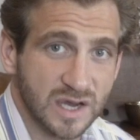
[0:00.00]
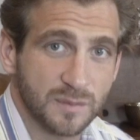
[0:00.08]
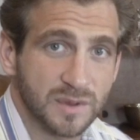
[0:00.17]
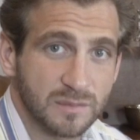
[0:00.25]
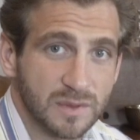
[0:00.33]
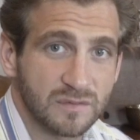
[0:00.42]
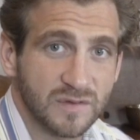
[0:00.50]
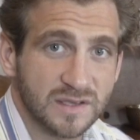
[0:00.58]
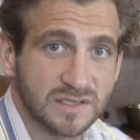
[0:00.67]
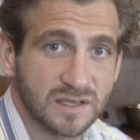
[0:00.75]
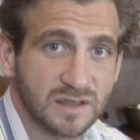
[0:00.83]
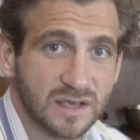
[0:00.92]
Airbnb
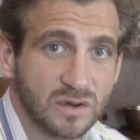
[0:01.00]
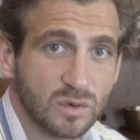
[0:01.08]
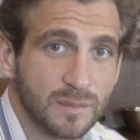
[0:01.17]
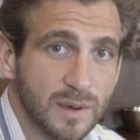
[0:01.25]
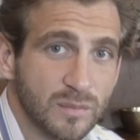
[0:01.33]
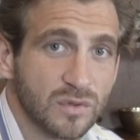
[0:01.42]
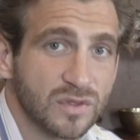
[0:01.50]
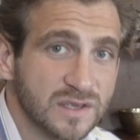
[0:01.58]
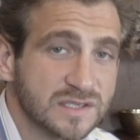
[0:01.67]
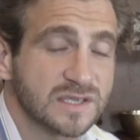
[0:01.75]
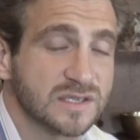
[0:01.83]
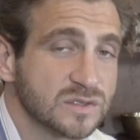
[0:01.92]
investing thing, remember
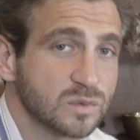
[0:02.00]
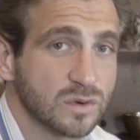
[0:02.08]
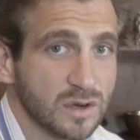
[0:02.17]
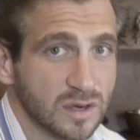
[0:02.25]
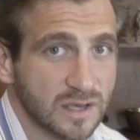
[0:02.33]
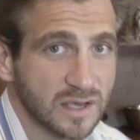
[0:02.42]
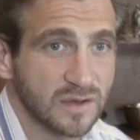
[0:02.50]
this is work.